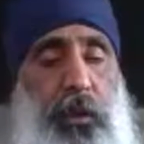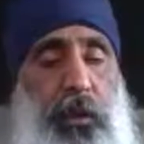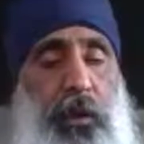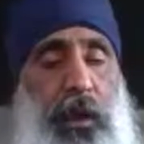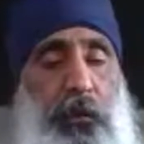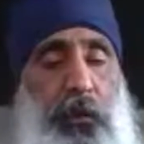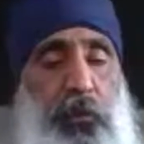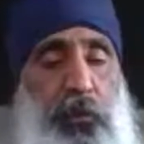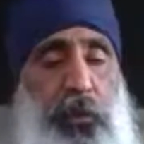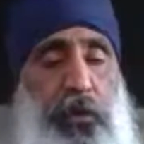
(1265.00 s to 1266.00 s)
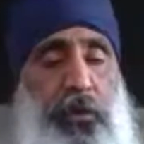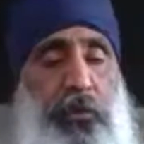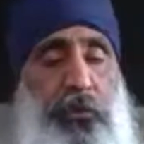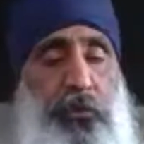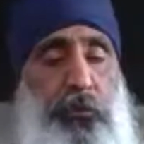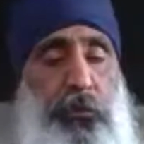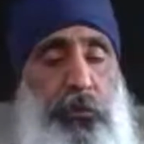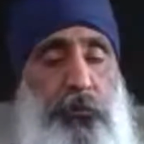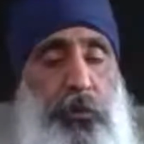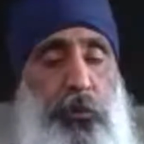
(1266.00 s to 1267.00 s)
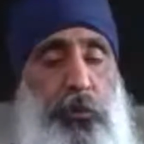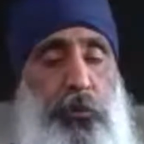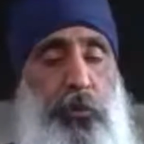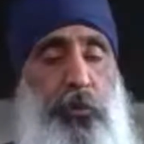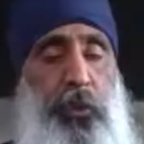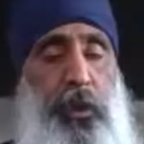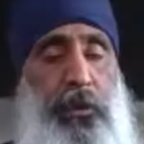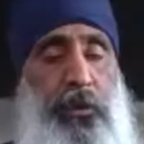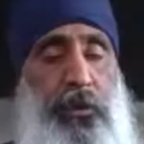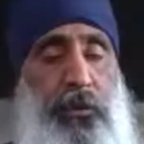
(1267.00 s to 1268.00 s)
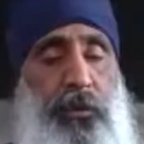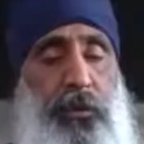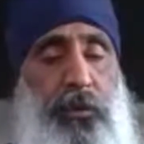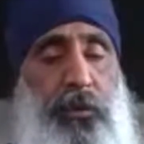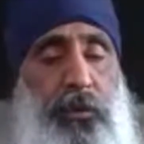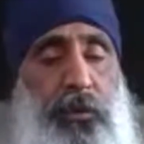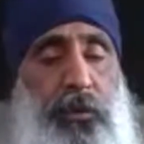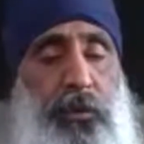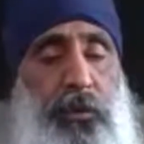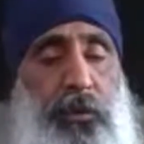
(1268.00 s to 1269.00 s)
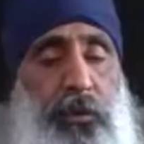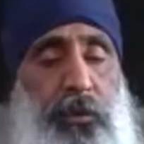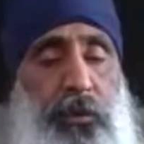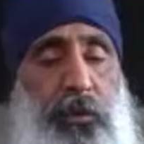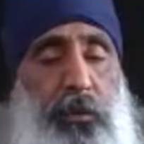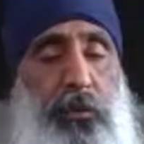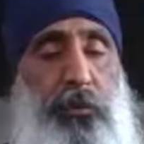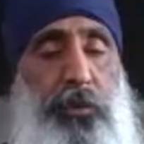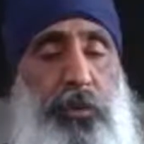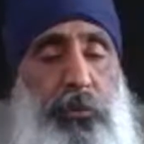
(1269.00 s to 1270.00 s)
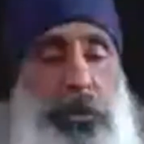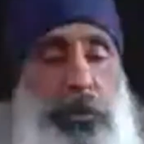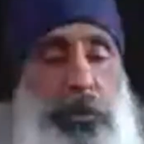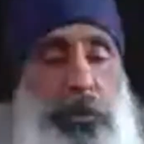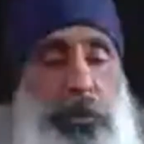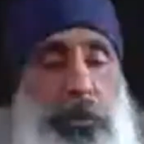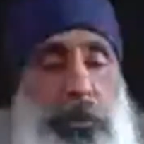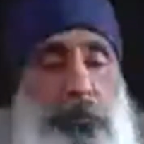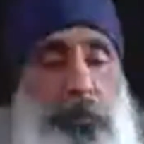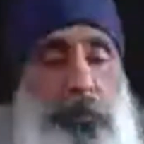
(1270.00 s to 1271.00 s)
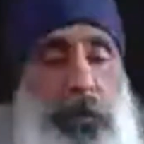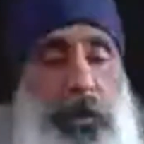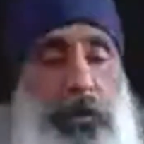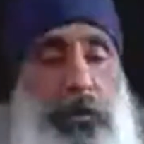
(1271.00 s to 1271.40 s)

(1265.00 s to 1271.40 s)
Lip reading: allow your awareness to drift towards your thighs. So just becoming aware of your thighs,